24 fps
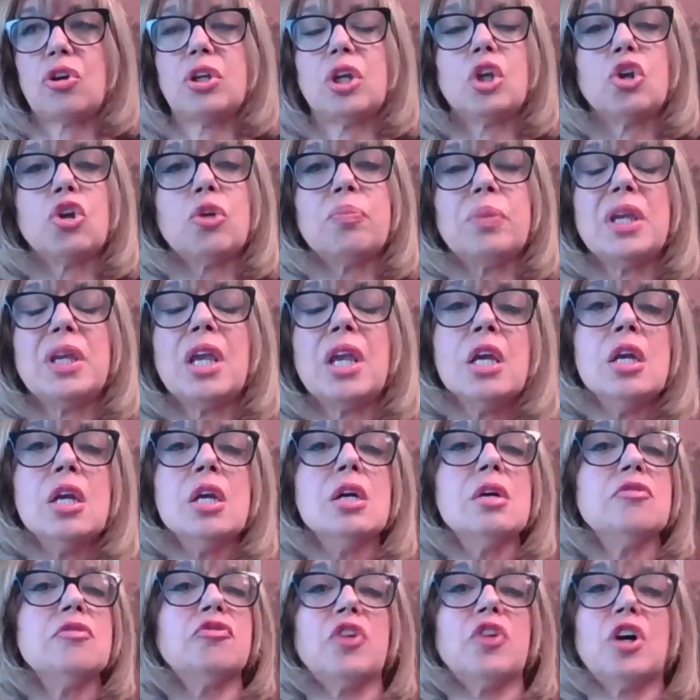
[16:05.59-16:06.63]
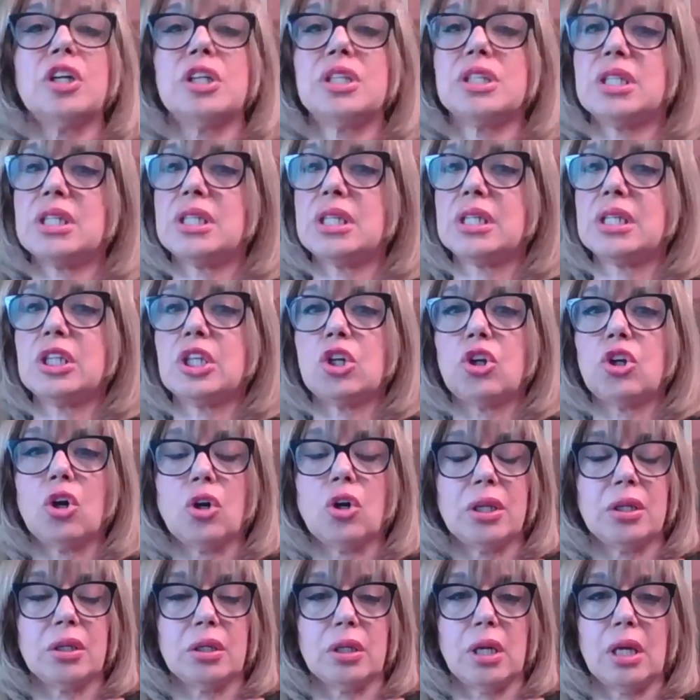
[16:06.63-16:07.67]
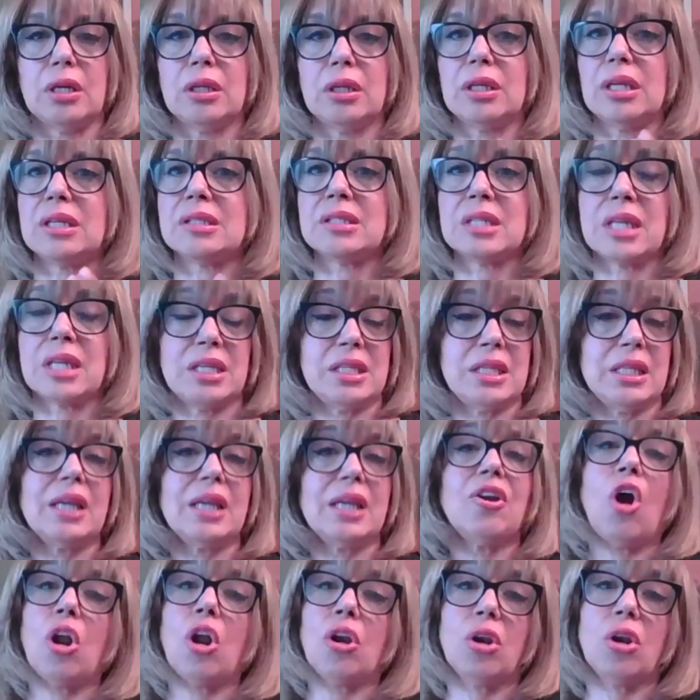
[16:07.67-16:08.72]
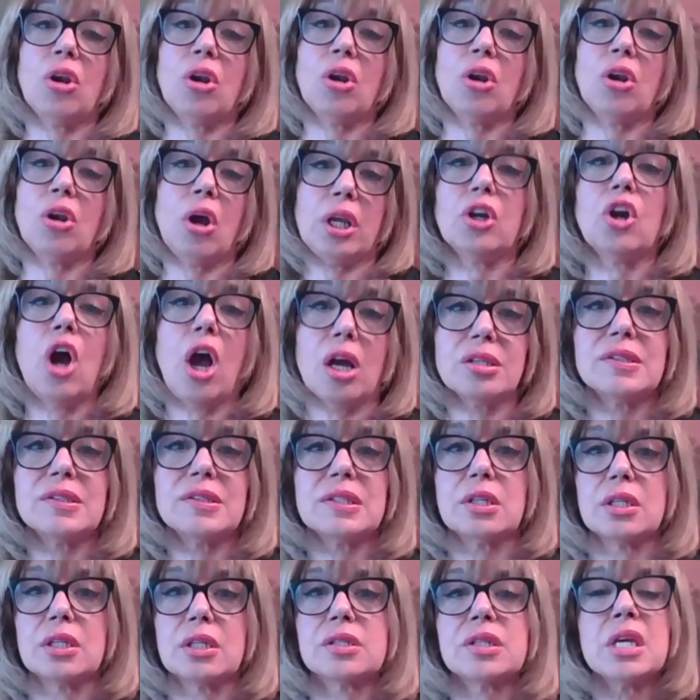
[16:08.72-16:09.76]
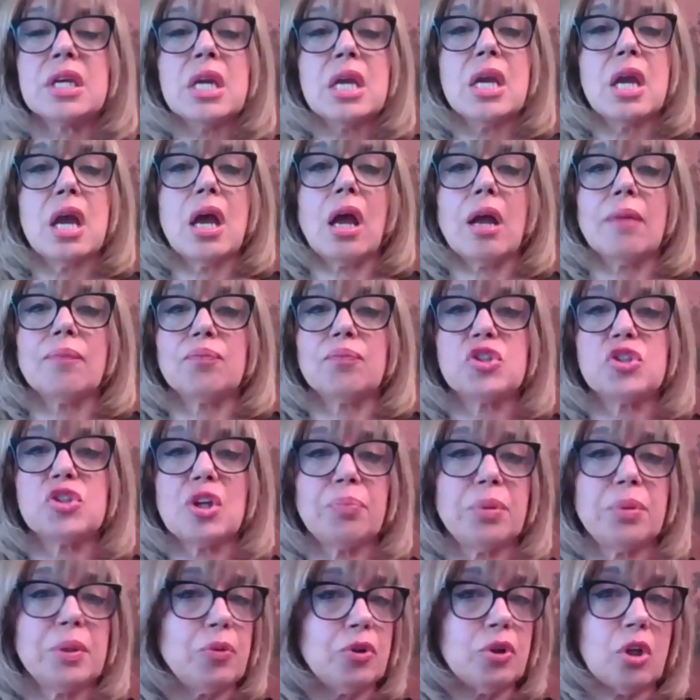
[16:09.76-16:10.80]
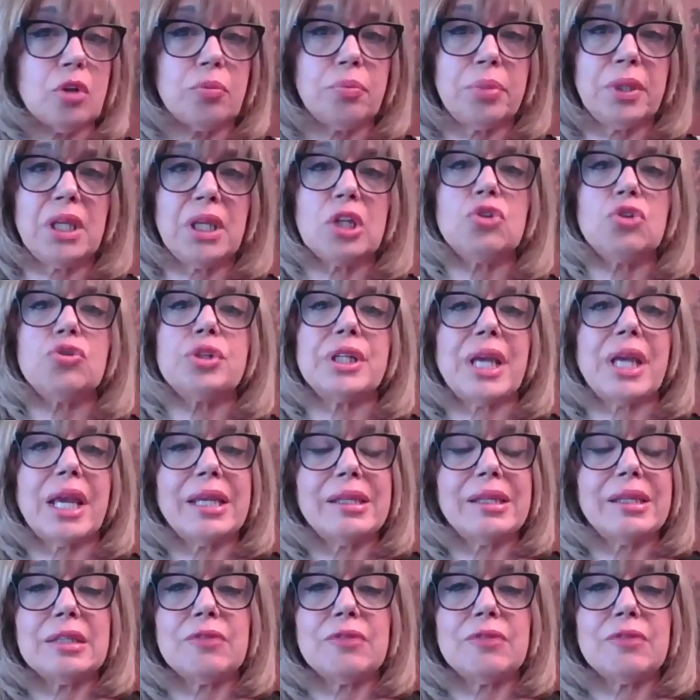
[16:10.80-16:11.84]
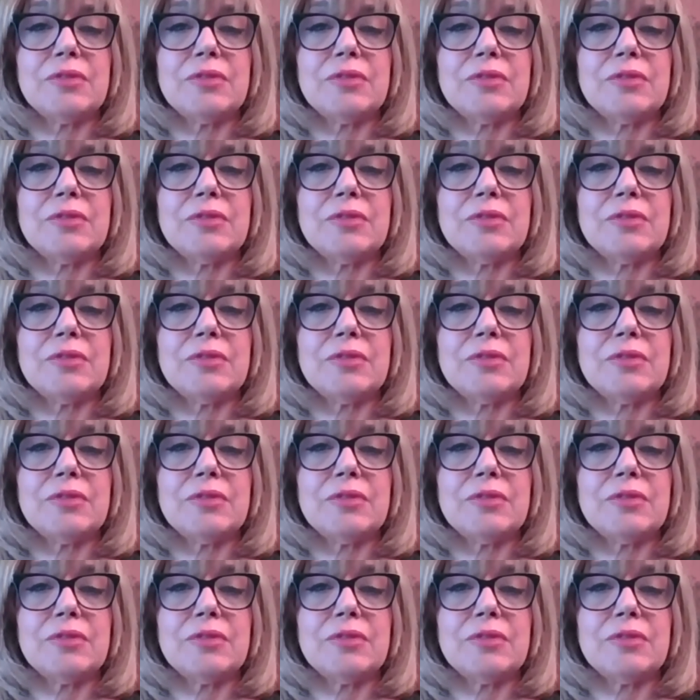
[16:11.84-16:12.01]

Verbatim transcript: It could be finding, you know, attending an online concert. Um, some people are being creative.